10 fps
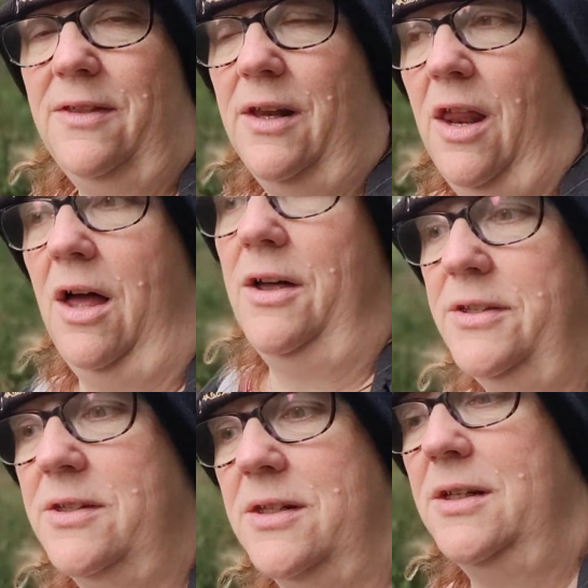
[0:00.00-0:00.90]
the
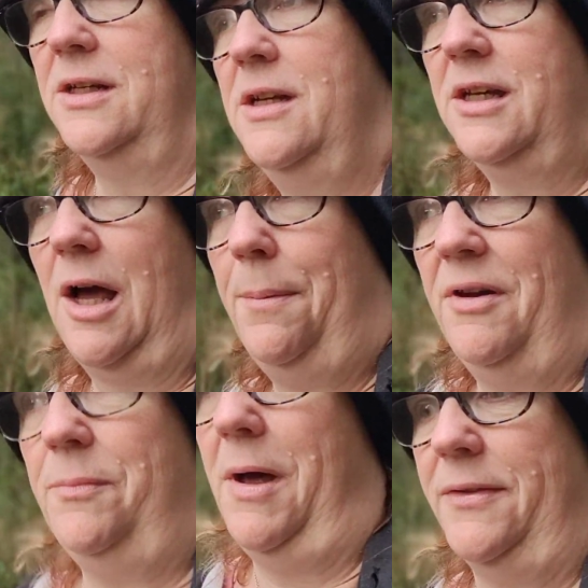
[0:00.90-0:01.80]
last couple
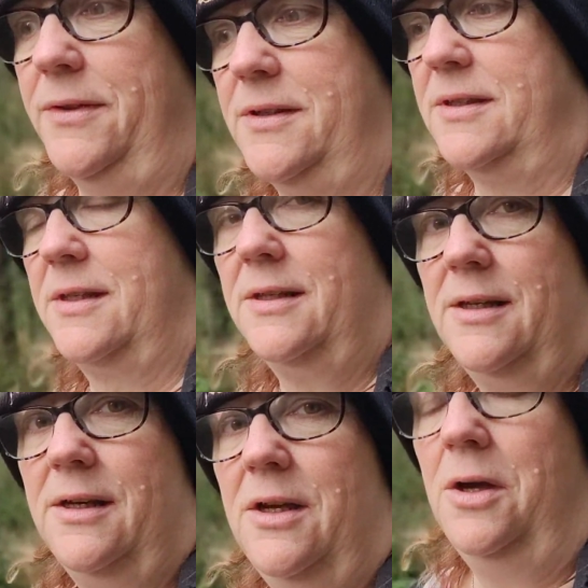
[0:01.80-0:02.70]
of months
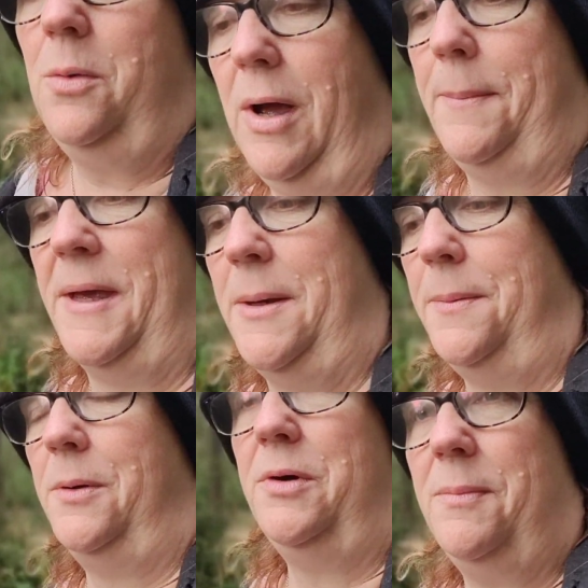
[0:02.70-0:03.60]
where
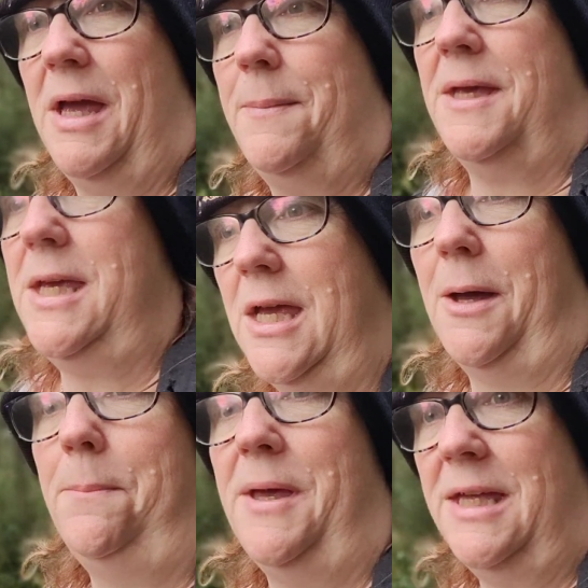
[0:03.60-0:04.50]
people with maybe
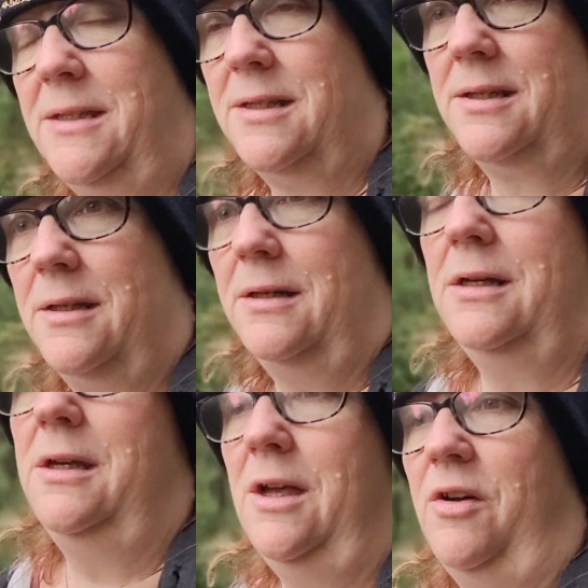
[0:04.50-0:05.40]
a bit
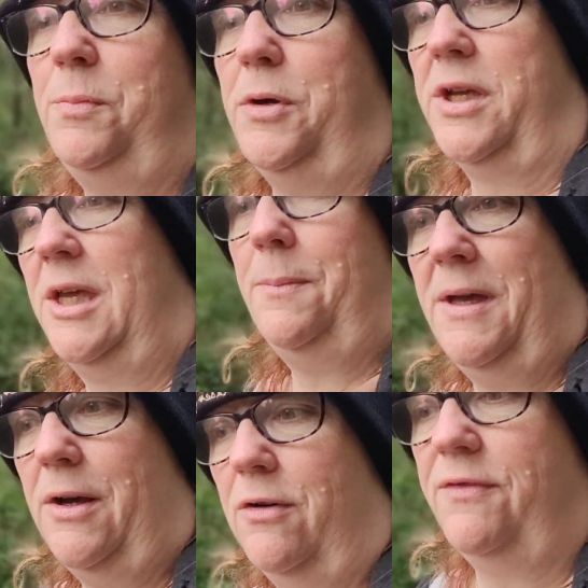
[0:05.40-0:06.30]
of
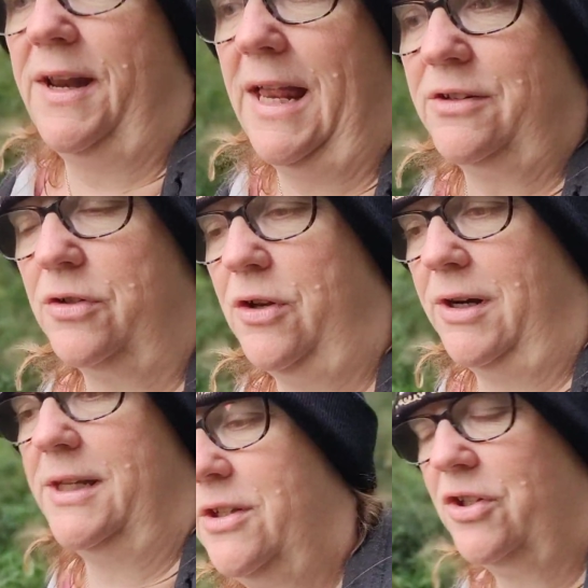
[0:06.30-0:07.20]
bookkeeping or financial
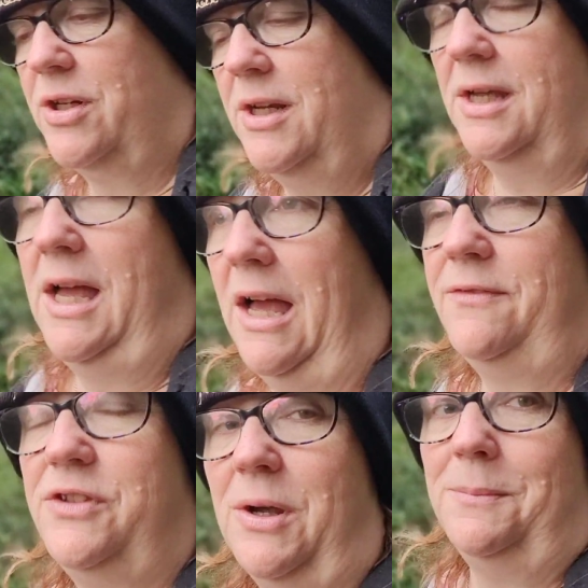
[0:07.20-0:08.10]
knowledge
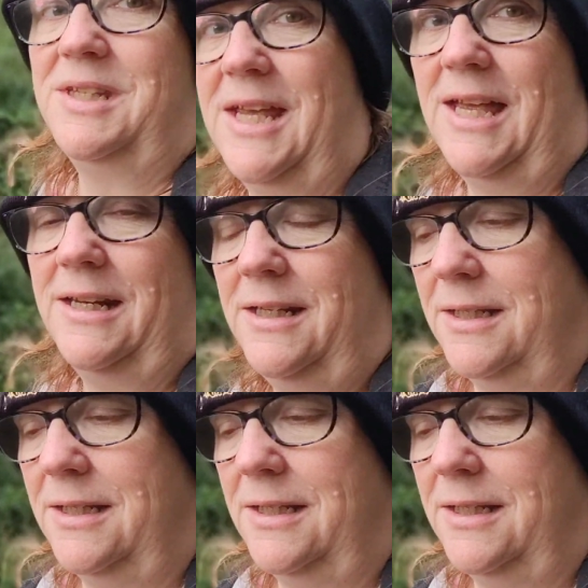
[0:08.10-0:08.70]
have jumped in,